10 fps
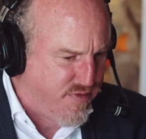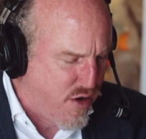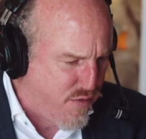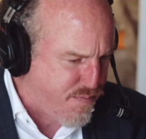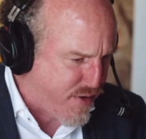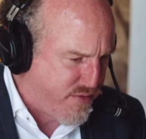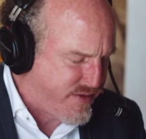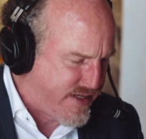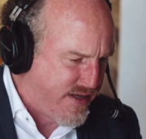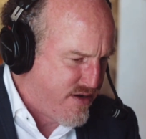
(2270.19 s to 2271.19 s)
low
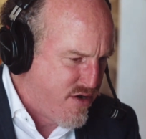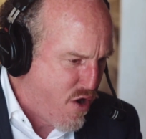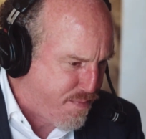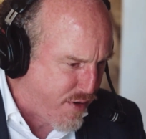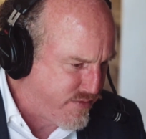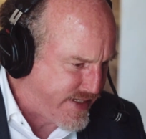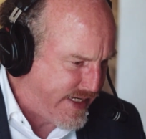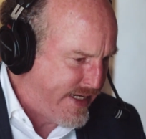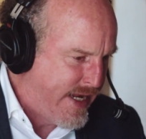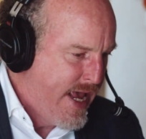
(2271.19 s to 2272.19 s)
protein, no
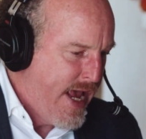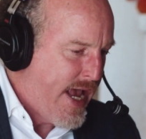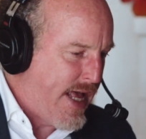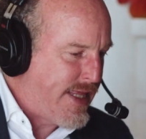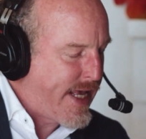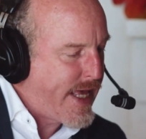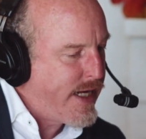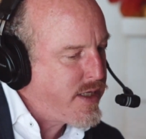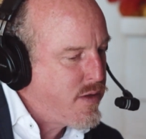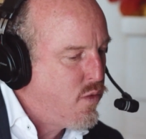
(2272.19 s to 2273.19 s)
protein, and they
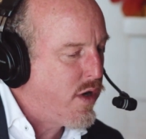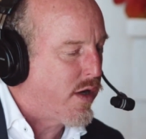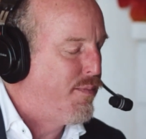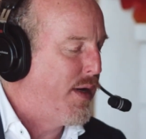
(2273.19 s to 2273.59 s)
get it to work.